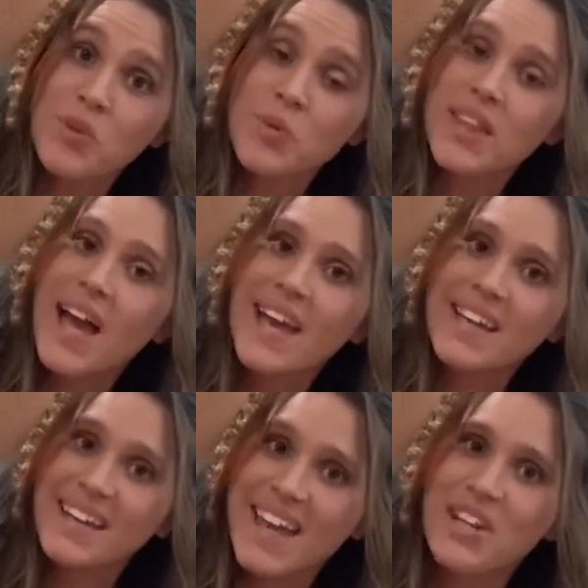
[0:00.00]
you would
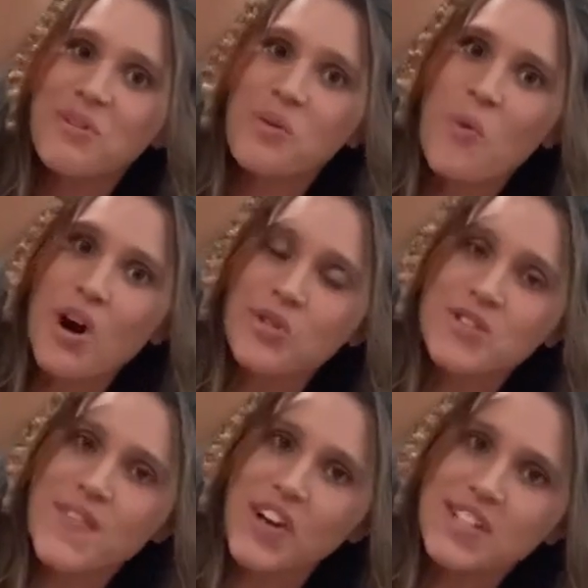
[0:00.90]
like, again, you can walk
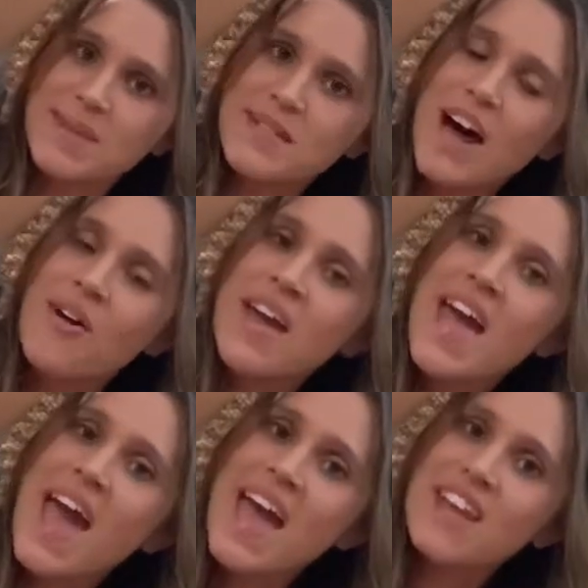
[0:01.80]
those fingertips out
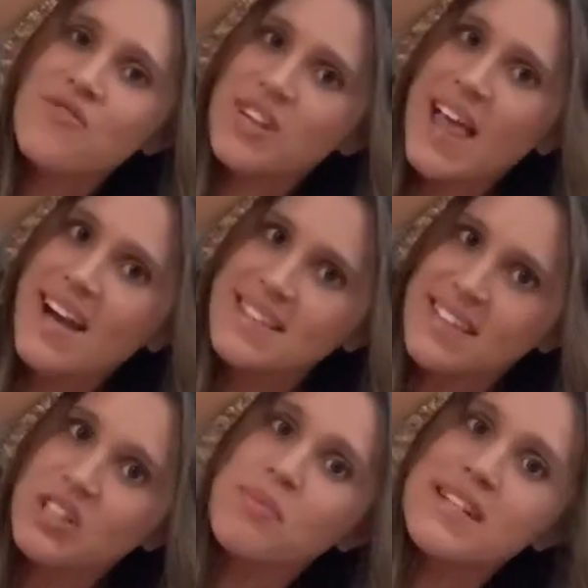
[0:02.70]
and relax a
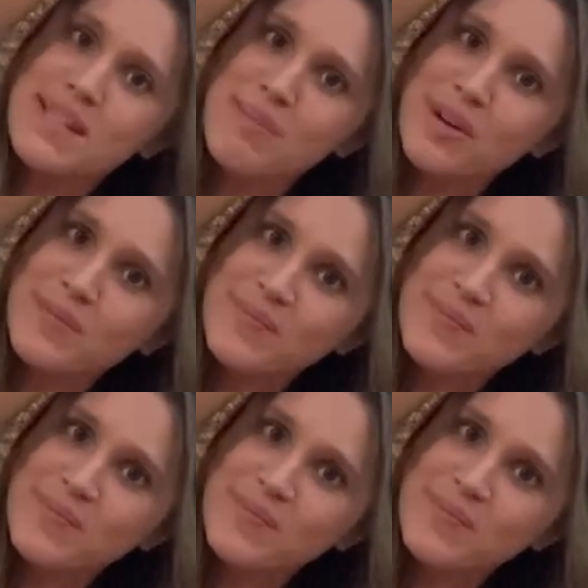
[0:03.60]
little bit deeper.